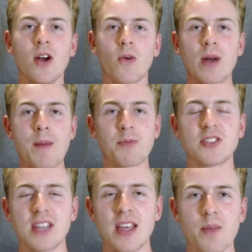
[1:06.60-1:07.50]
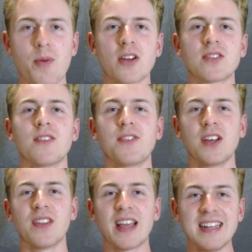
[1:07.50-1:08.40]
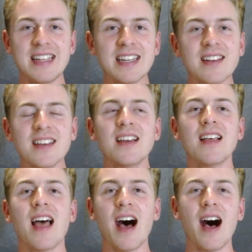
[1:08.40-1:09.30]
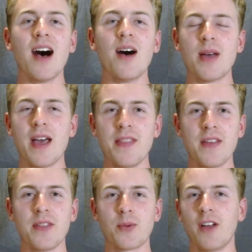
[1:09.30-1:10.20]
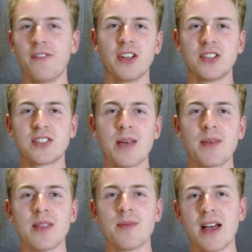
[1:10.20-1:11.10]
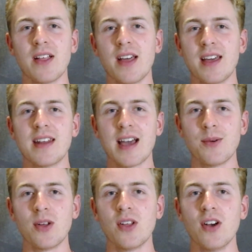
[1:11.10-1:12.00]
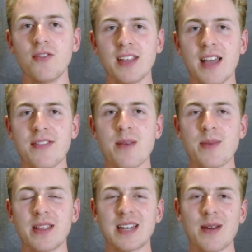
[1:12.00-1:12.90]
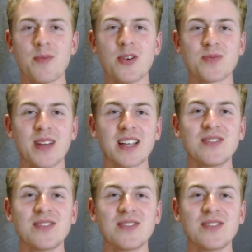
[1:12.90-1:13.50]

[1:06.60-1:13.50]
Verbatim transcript: represent the parts of the field that I needed. Um, and then the real field is coming in the mail, and I will hopefully have that by the time I post my next